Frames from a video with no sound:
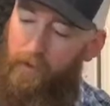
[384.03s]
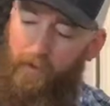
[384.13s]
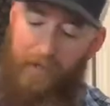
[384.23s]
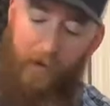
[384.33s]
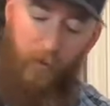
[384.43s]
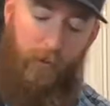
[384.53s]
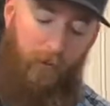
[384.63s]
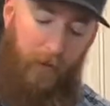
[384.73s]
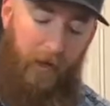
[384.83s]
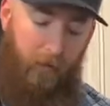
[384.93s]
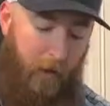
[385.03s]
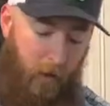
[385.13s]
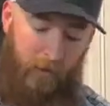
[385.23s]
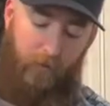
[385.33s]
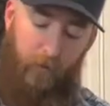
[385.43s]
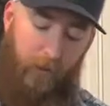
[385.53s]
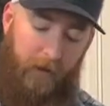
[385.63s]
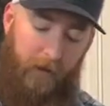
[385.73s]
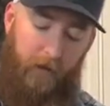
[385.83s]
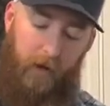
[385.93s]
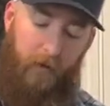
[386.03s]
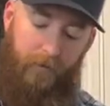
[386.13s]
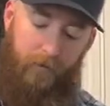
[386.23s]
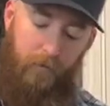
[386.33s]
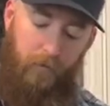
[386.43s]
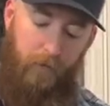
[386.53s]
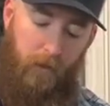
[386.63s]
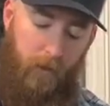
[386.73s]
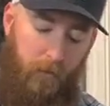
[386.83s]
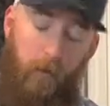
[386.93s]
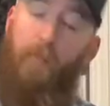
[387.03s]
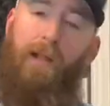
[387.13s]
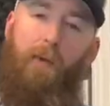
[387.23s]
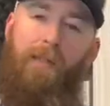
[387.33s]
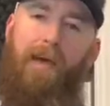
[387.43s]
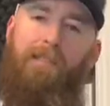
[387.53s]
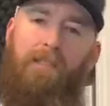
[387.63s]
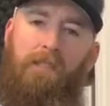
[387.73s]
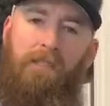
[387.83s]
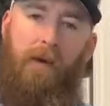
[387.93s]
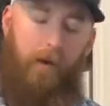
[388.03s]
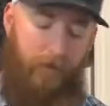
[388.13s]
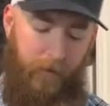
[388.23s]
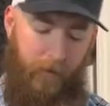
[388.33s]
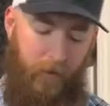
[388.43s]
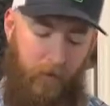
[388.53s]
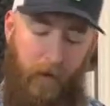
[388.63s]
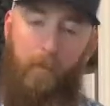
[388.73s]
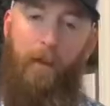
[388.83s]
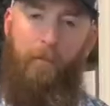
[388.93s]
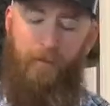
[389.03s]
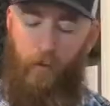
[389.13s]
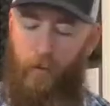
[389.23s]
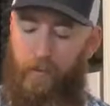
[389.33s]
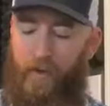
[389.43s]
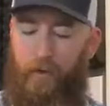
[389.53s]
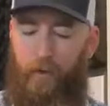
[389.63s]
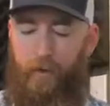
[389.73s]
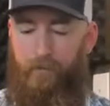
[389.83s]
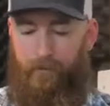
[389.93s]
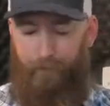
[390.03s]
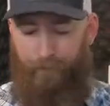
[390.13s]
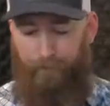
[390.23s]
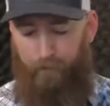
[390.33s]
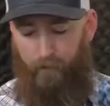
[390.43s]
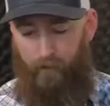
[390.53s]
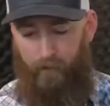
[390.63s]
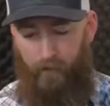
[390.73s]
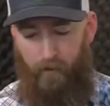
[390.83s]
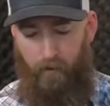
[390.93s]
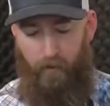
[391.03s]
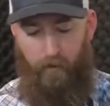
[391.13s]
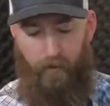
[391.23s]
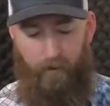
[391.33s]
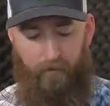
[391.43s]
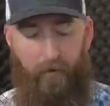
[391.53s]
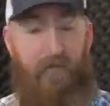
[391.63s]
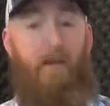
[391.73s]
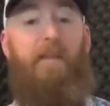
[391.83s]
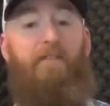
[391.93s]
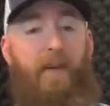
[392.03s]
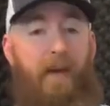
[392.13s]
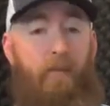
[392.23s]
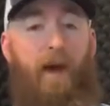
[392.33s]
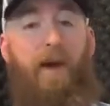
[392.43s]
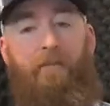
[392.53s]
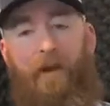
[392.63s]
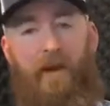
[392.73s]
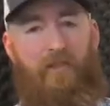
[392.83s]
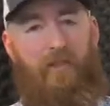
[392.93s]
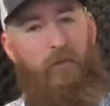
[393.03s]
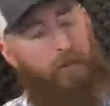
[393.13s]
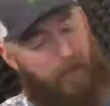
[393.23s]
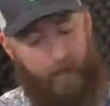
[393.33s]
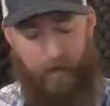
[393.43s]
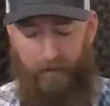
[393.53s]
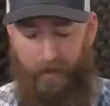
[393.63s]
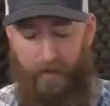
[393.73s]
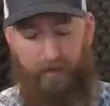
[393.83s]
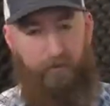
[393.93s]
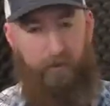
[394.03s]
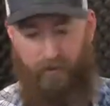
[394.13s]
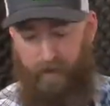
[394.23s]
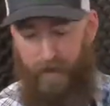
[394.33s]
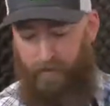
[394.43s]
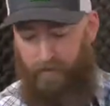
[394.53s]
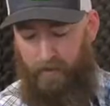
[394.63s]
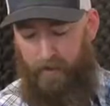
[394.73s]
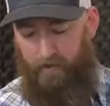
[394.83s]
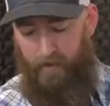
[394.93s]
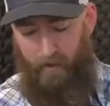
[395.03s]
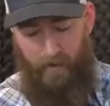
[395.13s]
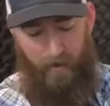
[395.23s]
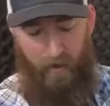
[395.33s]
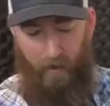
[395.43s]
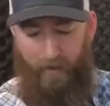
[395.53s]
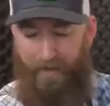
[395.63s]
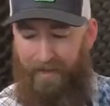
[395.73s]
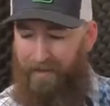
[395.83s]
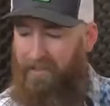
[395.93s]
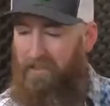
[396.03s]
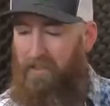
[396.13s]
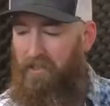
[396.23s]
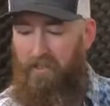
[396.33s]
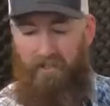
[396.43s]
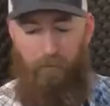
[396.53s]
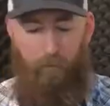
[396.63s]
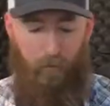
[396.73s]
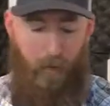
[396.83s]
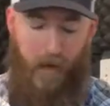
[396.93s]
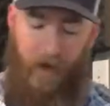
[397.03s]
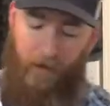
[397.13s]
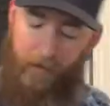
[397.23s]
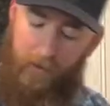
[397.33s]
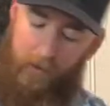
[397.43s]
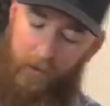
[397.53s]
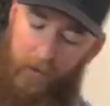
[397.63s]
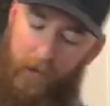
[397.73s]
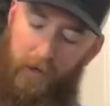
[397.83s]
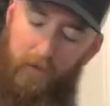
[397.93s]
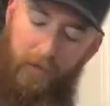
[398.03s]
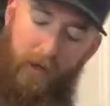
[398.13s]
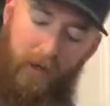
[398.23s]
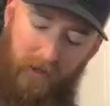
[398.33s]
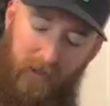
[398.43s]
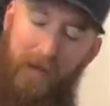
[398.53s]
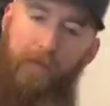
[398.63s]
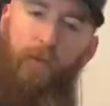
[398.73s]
It's got a removable hip belt, which I've already taken off. I'm going to play with that just to see how I feel. I may throw it back on. I've also got the fanny pack for extras, which I kind of like for snacks and stuff. But this is just a simple pack. It's just it's not even